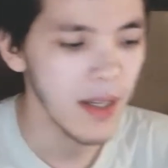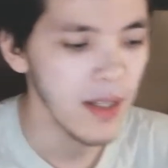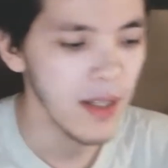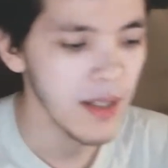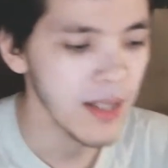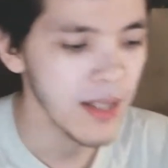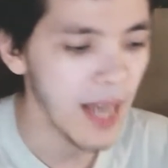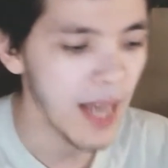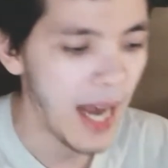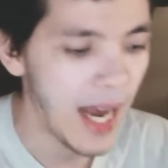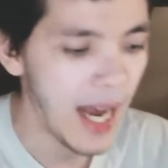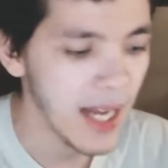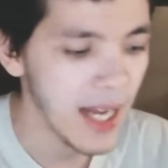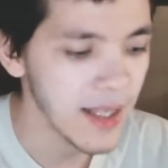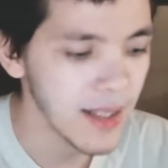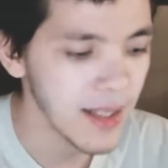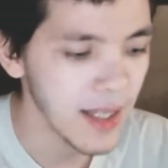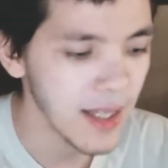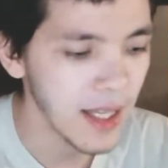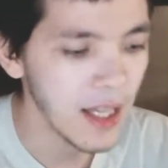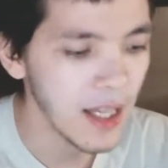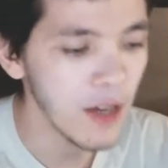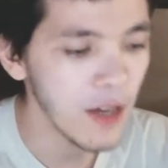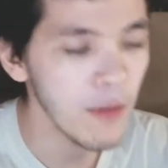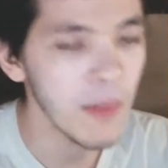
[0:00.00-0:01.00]
to us
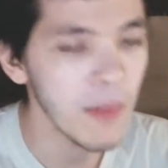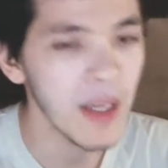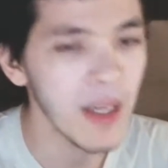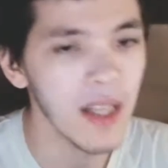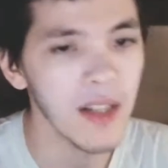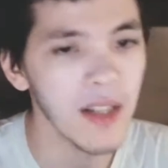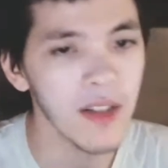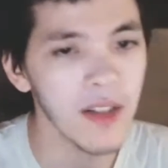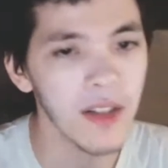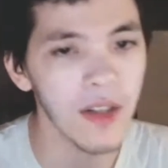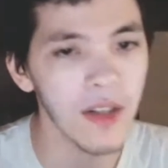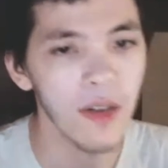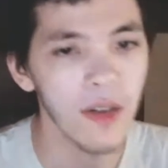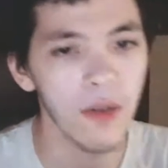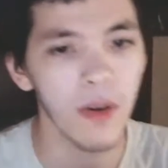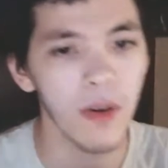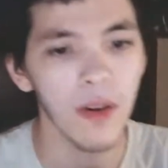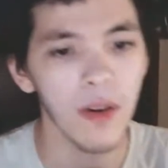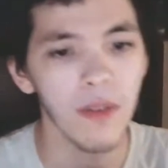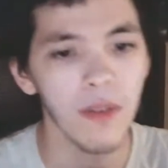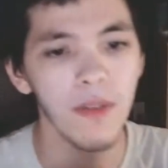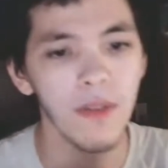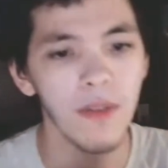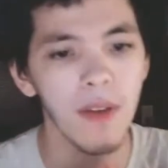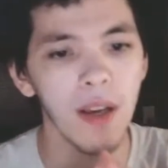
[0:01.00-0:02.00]
humans who
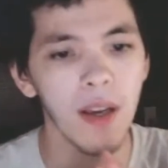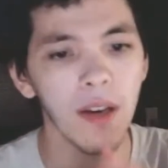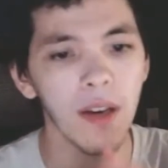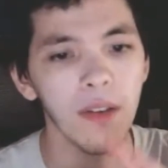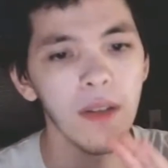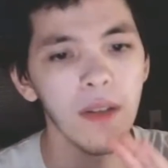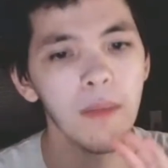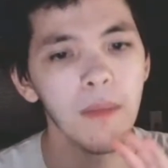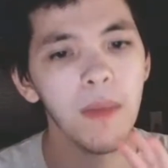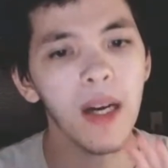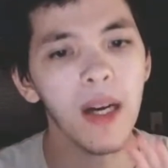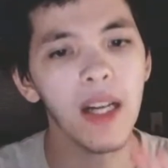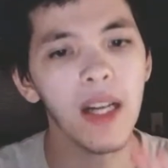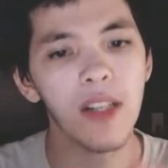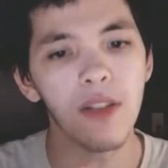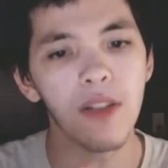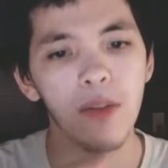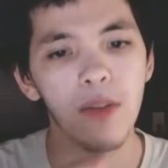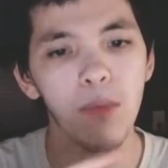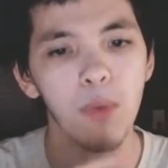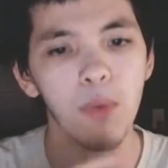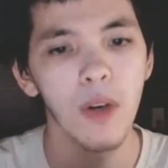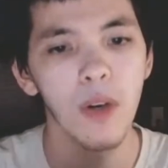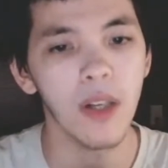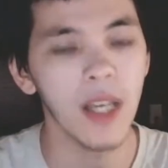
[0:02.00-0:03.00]
are very
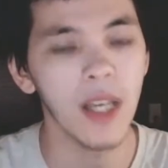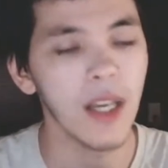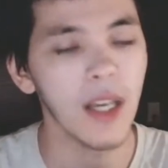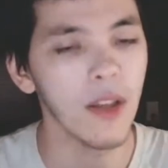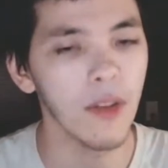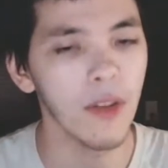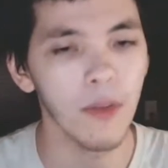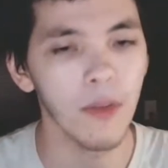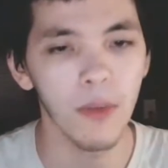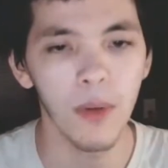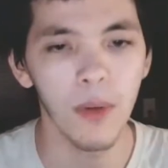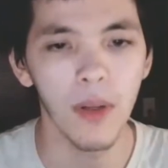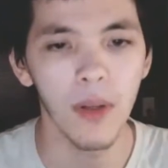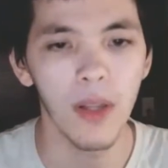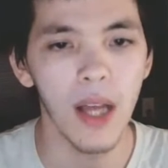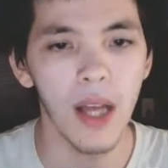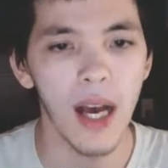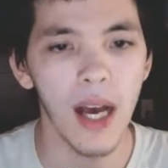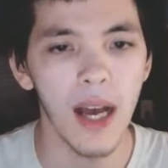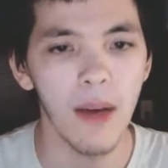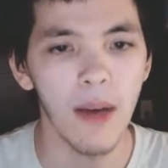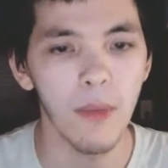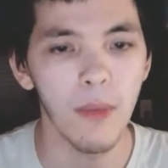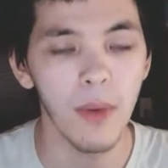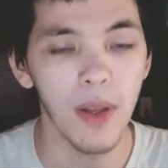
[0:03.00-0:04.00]
much working through a
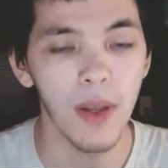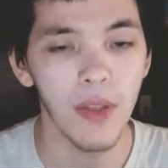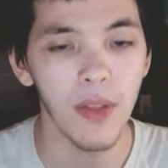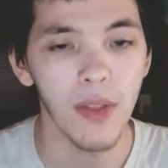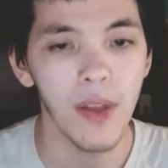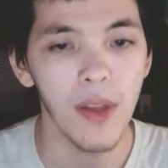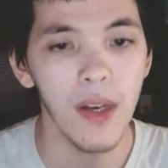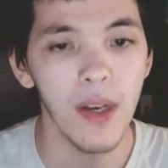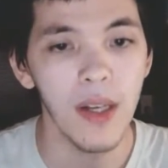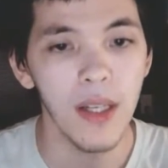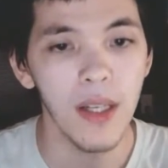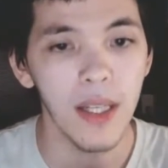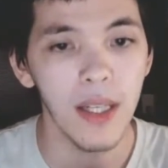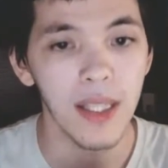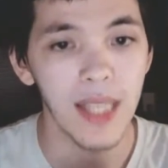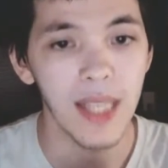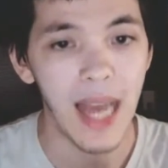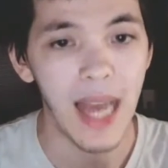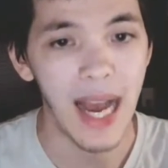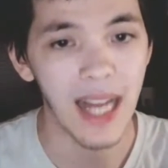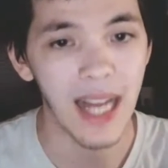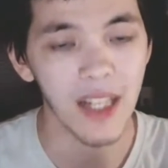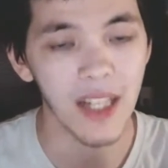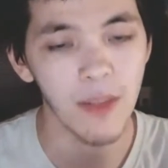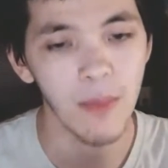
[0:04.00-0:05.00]
lot with
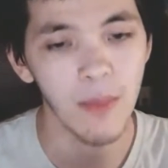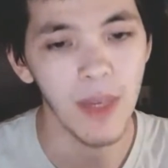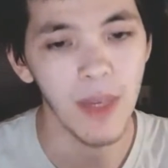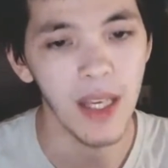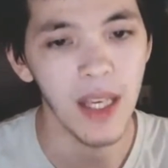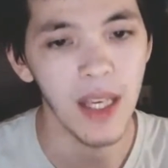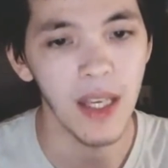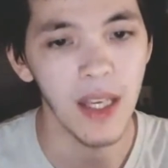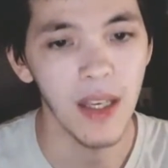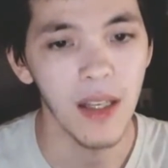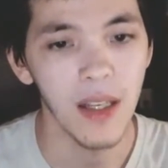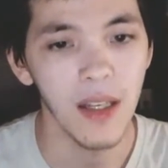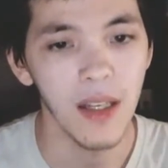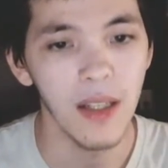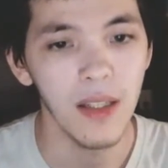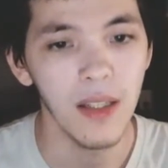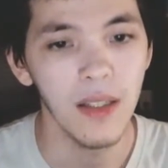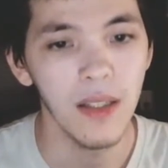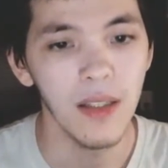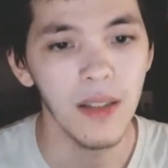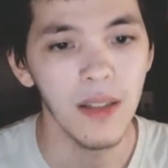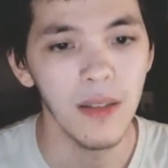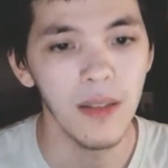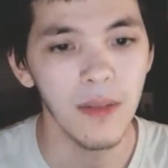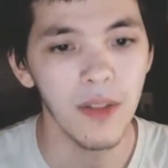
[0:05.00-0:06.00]
attachment
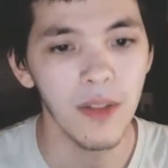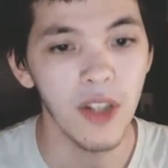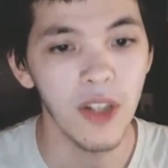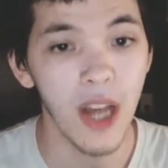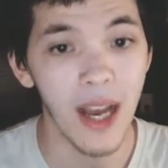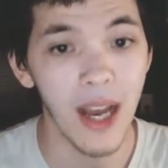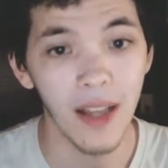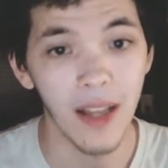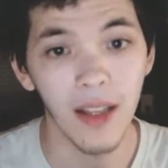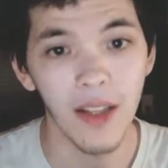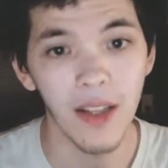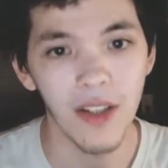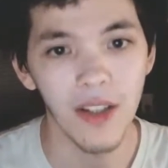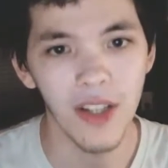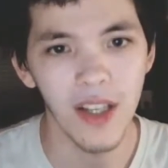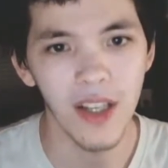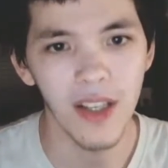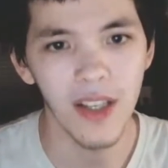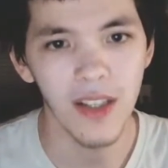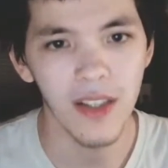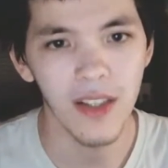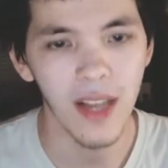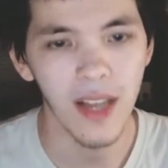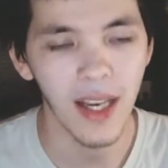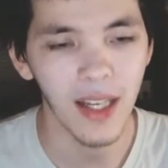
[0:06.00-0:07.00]

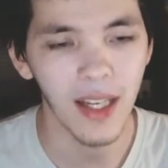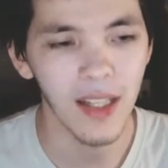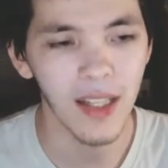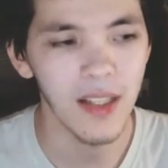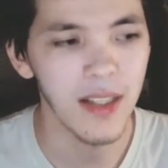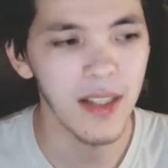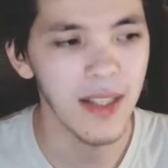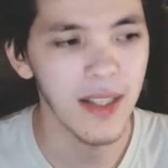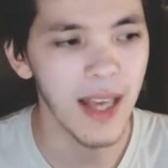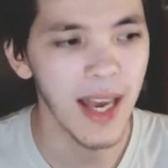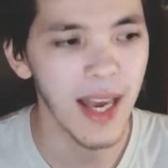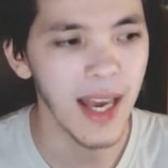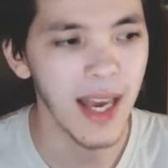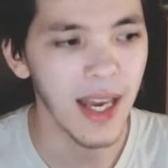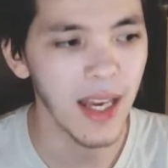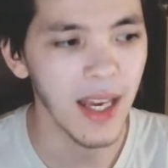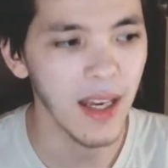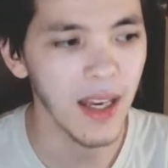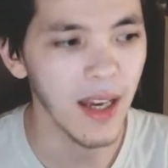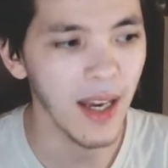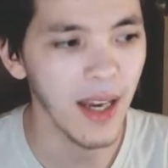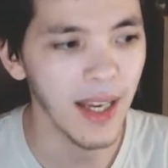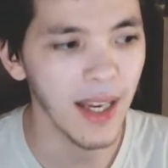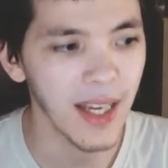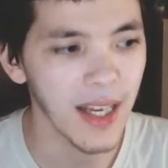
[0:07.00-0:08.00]
challenges, I could
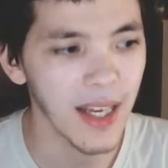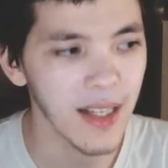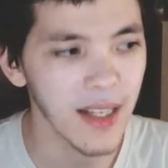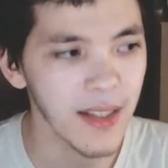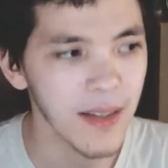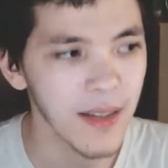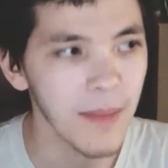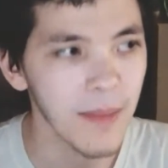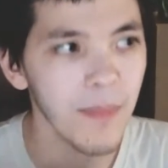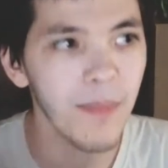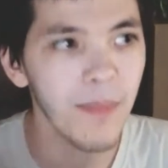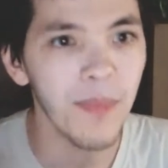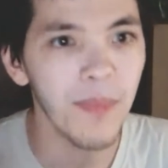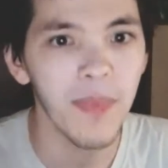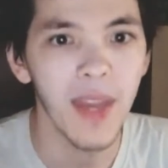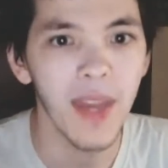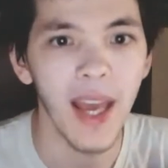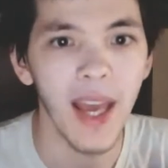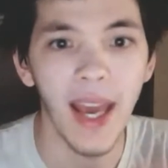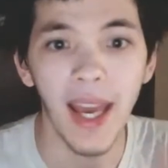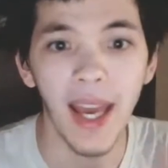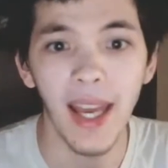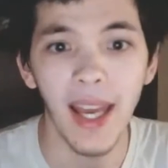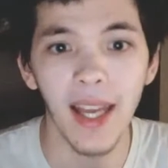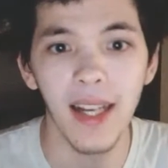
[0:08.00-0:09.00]
say, I guess,
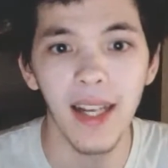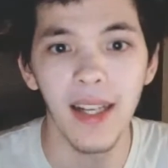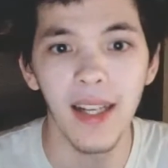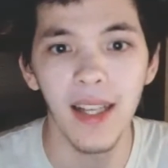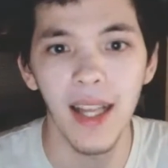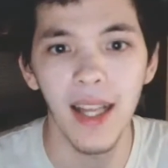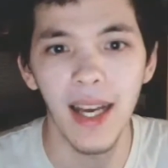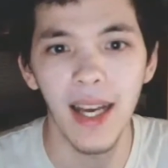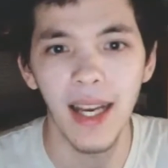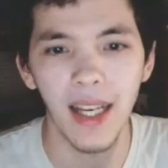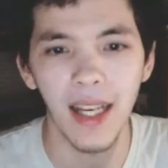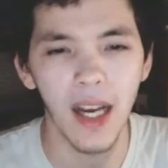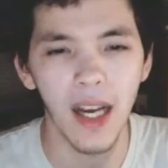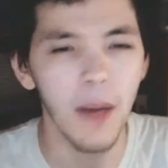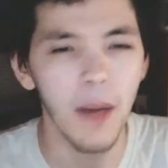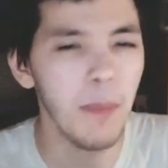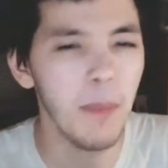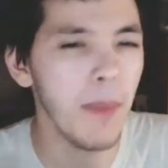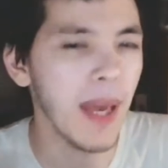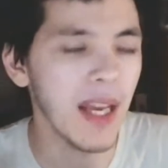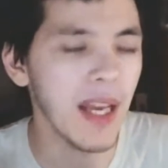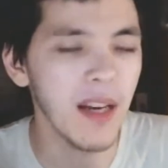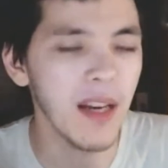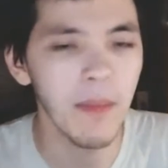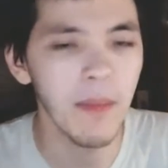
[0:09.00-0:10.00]
and like
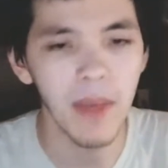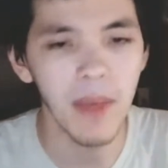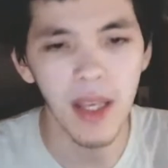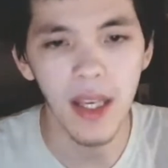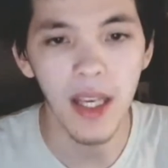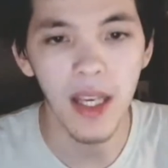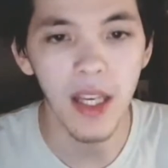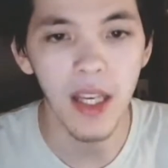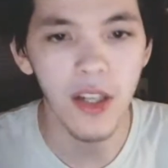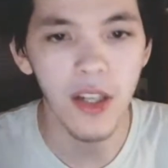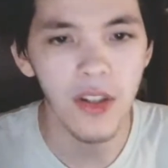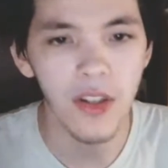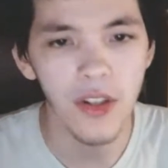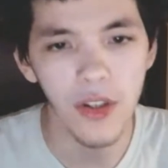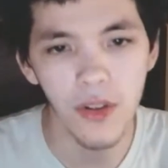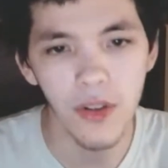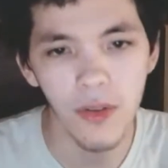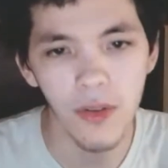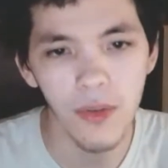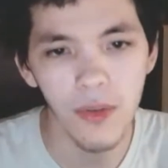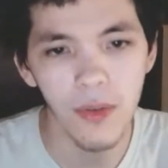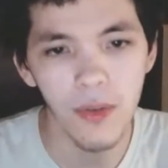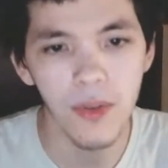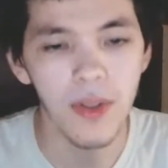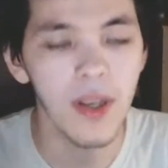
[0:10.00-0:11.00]
abandonment
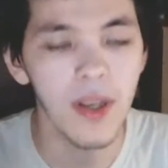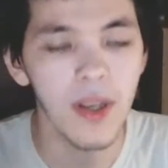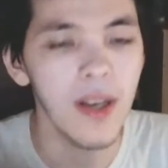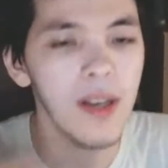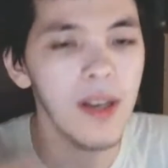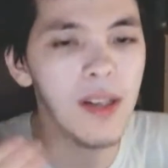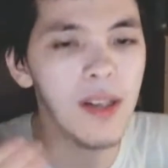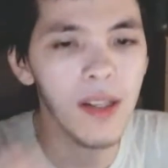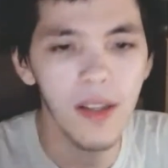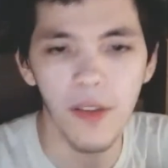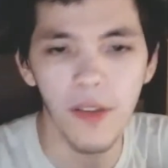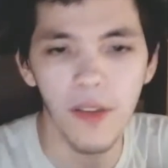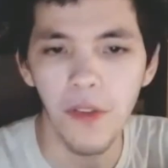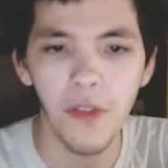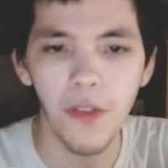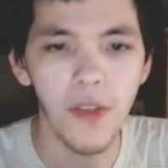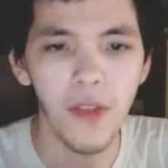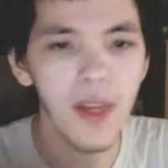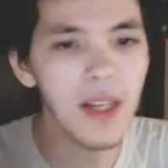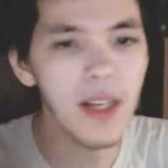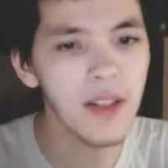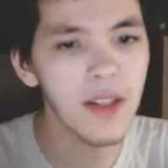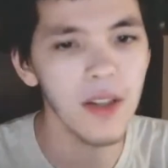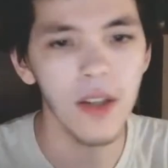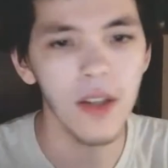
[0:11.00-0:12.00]
issues,
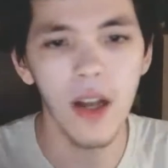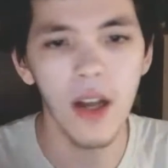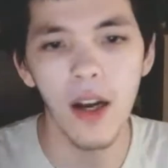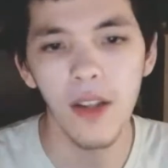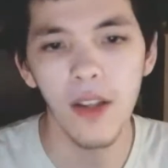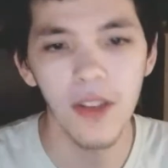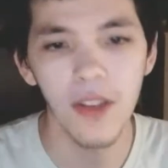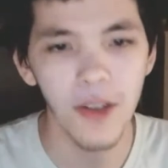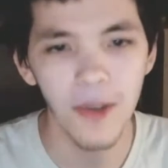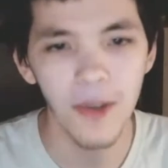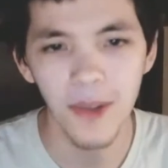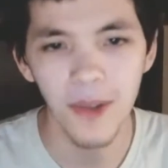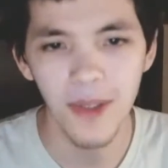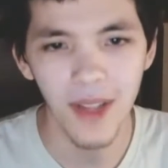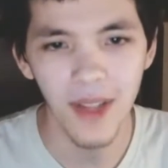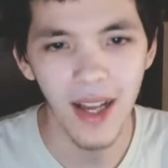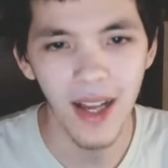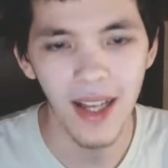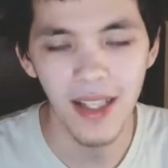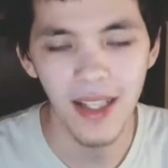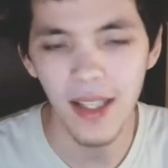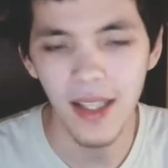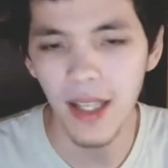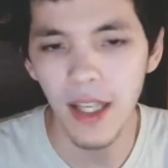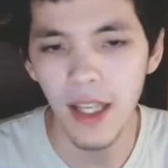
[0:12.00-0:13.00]
things along those
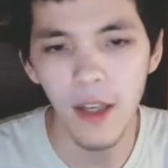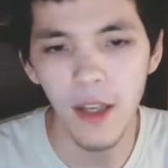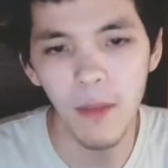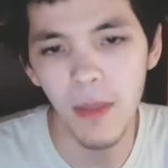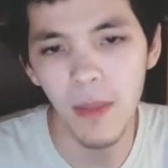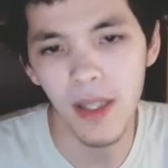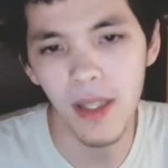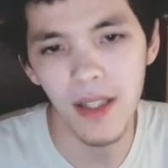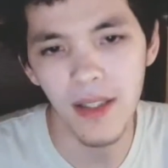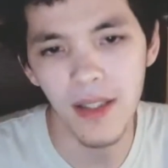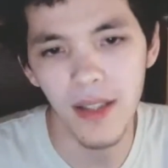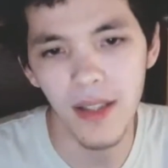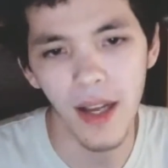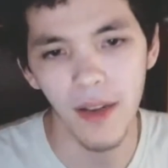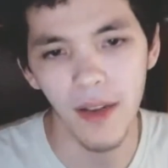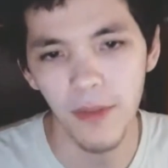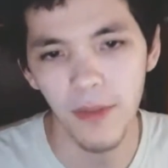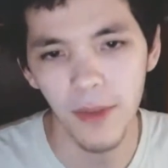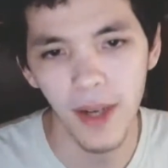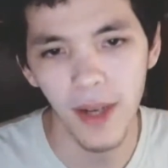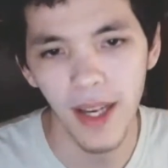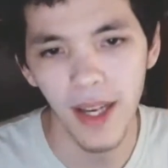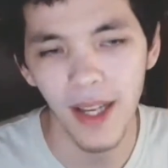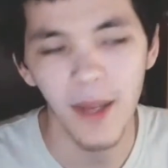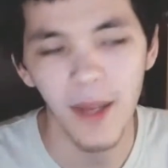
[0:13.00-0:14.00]
lines, human stuff,
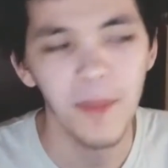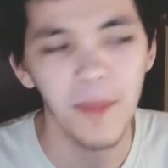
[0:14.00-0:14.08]
right?